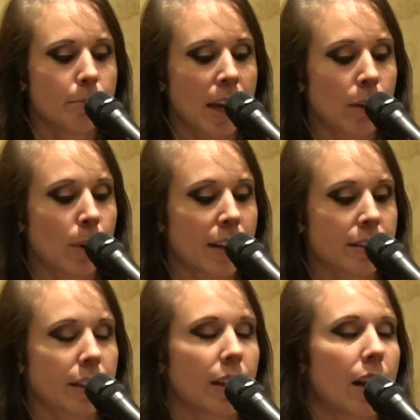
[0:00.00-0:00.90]
Matt
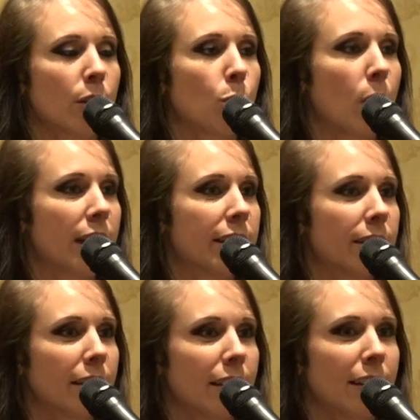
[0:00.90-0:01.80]
West and Kyle White.
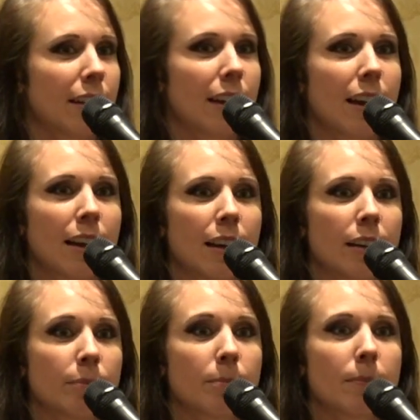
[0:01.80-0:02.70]

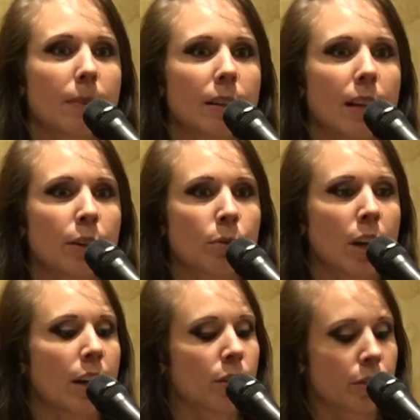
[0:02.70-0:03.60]
I know
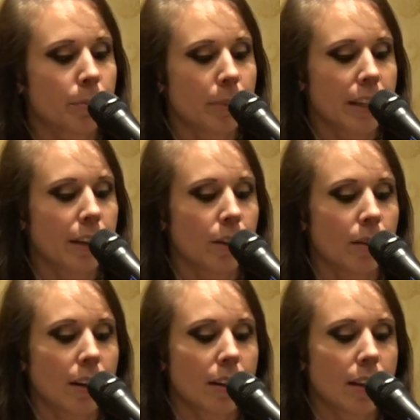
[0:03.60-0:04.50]
Kyle couldn't be
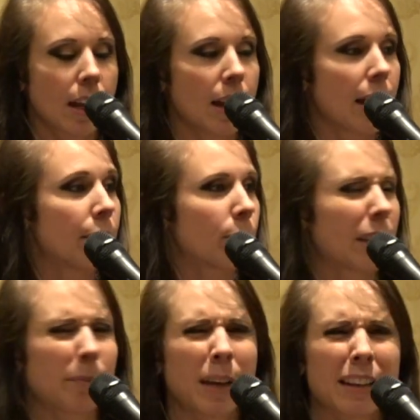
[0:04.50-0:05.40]
here. I don't
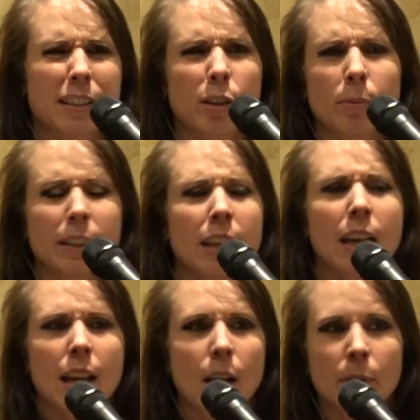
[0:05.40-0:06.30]
think Matt's here, but
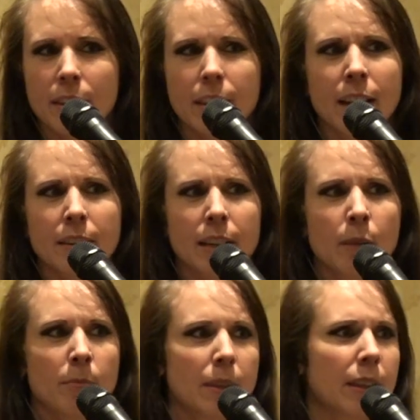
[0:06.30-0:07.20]
I want to thank
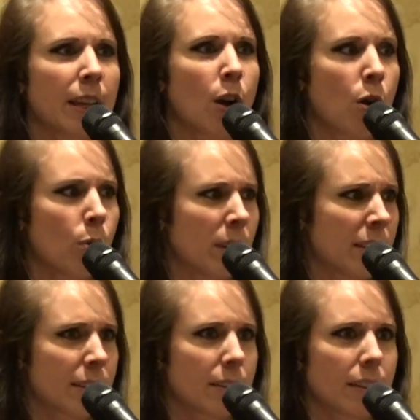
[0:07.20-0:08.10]
them. They
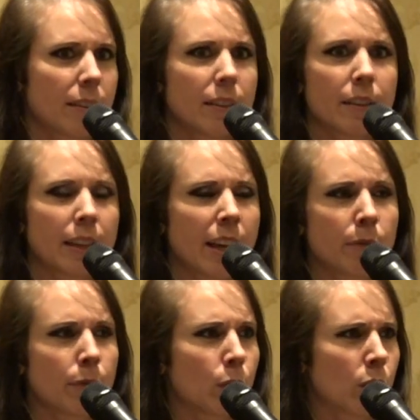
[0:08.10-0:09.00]

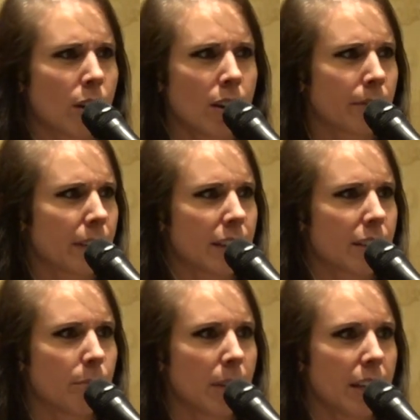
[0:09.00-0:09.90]
had full confidence
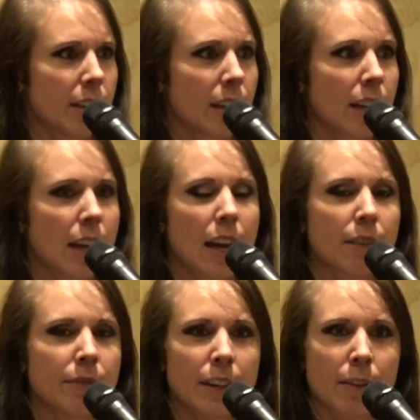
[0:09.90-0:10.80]
in me.
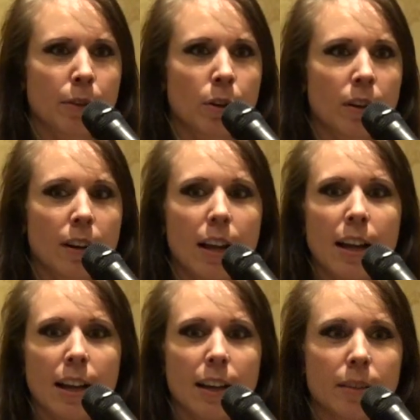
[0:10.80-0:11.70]
I've never
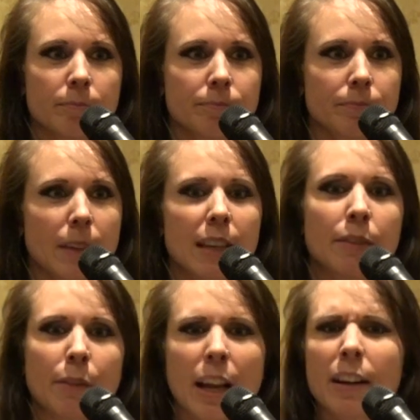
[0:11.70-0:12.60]

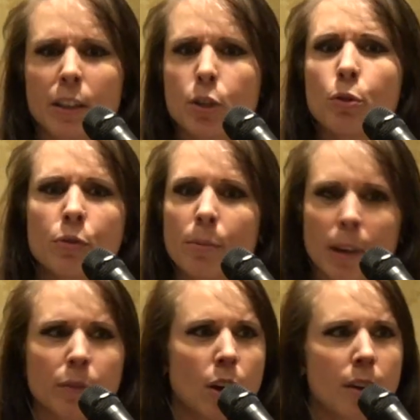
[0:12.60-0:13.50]
had a huge
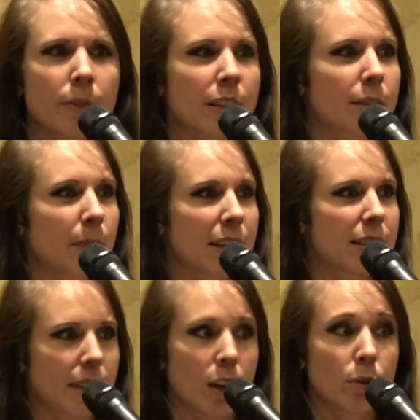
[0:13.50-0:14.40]
amount of confidence in
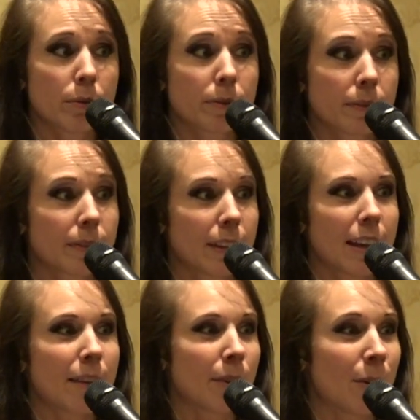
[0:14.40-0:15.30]
myself.
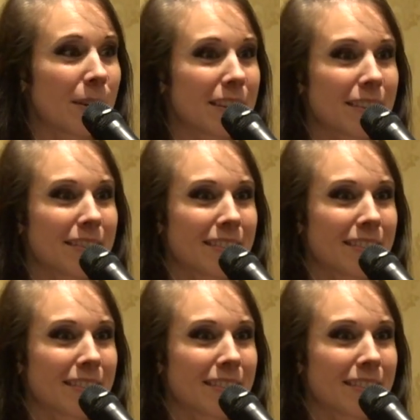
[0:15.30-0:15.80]
I've always,